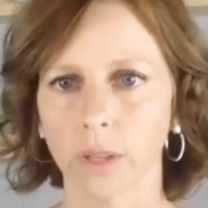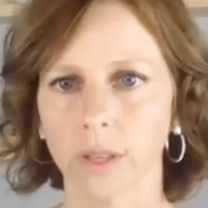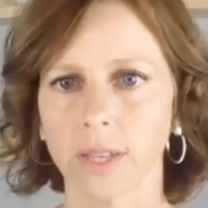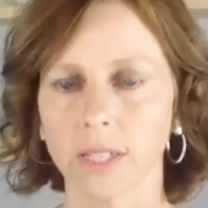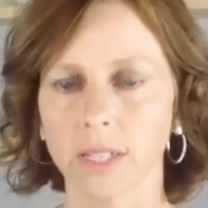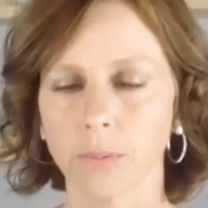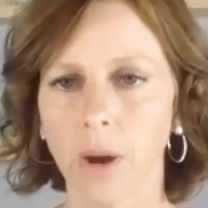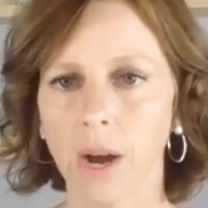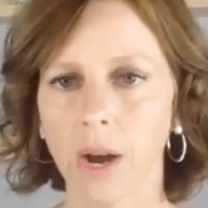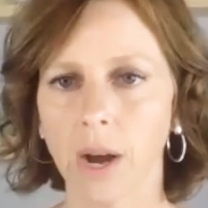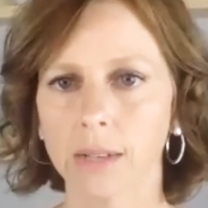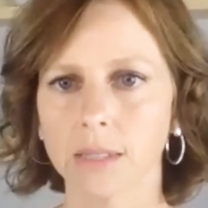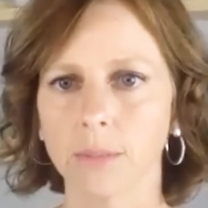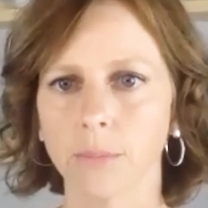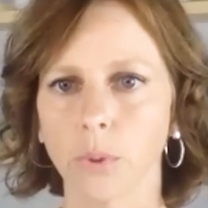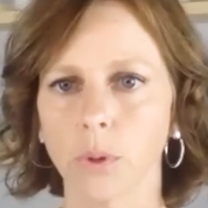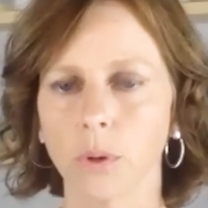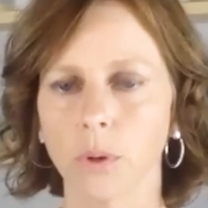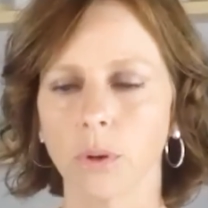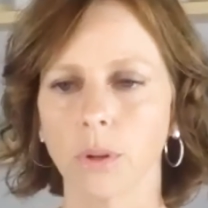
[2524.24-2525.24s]
quickly as
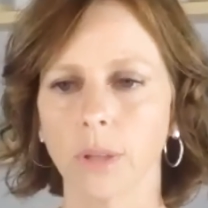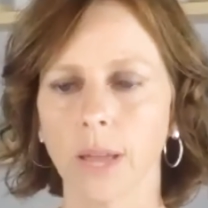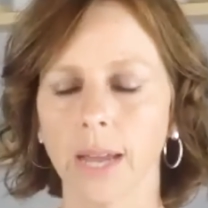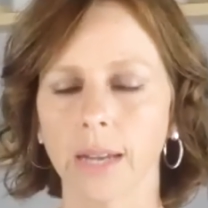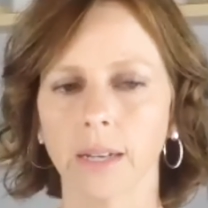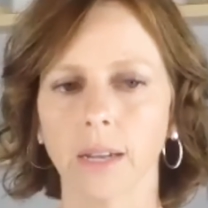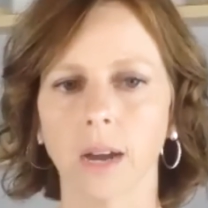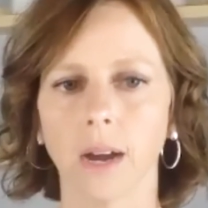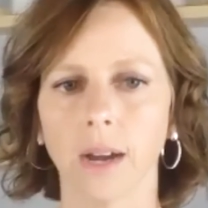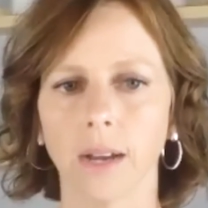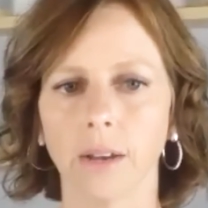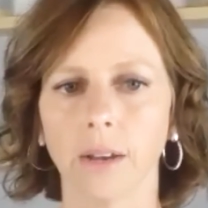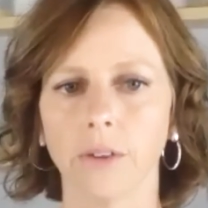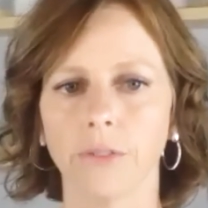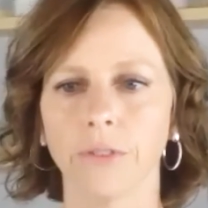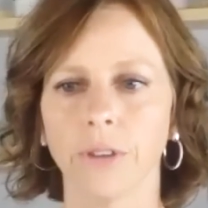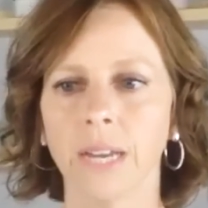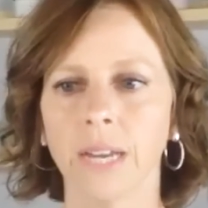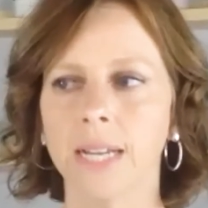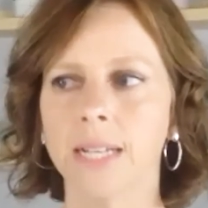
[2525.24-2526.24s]
possible and kind
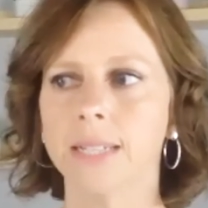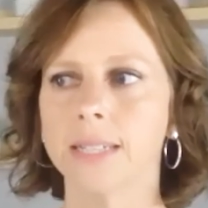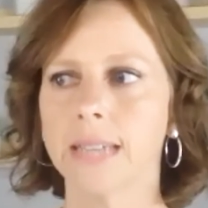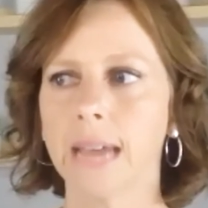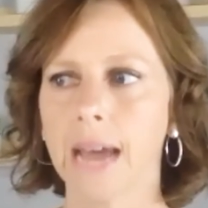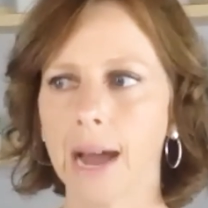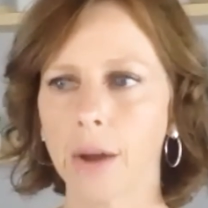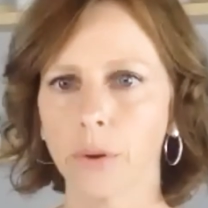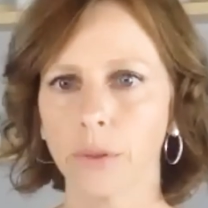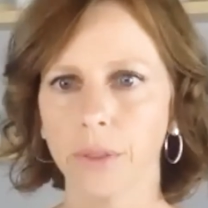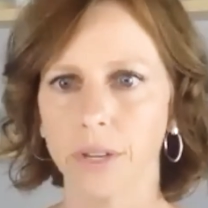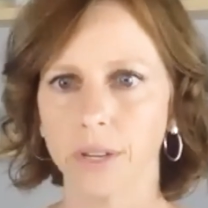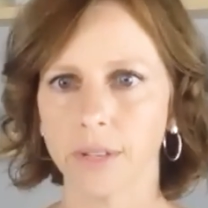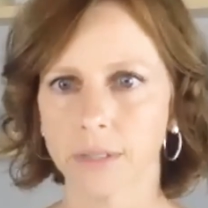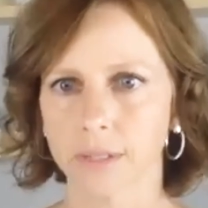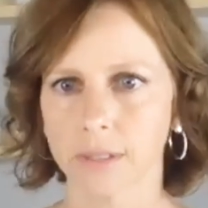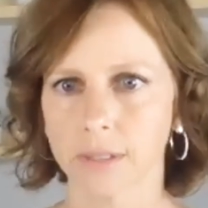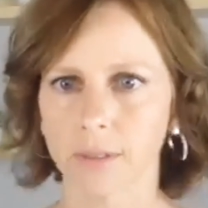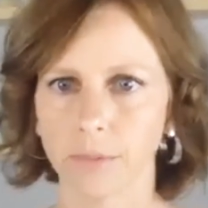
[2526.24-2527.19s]
of tackle this